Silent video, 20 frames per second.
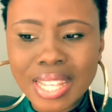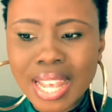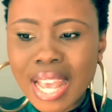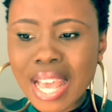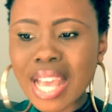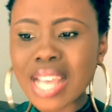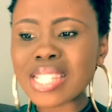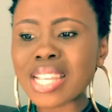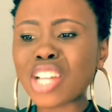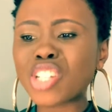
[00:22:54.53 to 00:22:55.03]

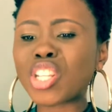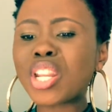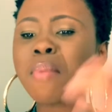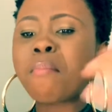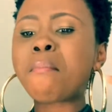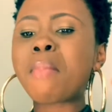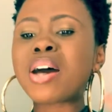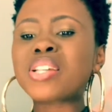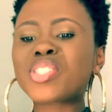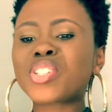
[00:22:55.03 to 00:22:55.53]
is actually
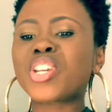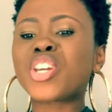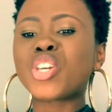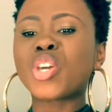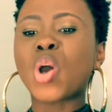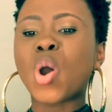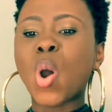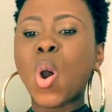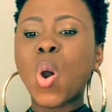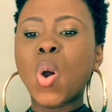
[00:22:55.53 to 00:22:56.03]
mastering your
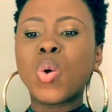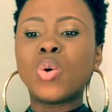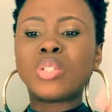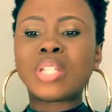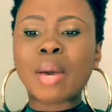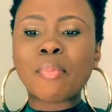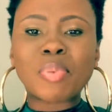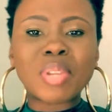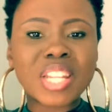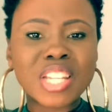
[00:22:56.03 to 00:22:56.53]
own
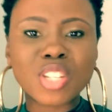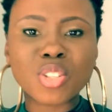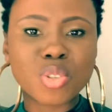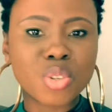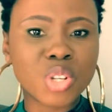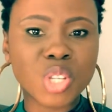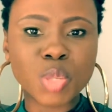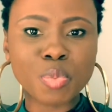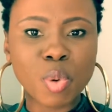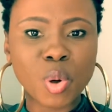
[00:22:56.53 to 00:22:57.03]
ability to
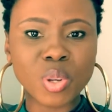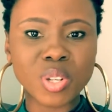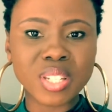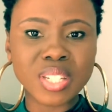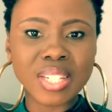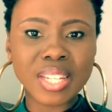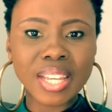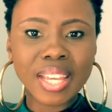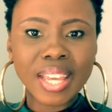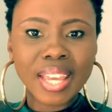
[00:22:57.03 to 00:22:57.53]
respond.
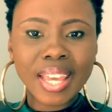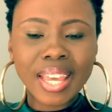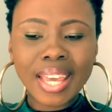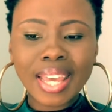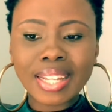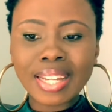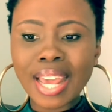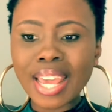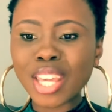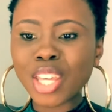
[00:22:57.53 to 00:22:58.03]

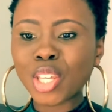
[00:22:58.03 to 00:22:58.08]
Like,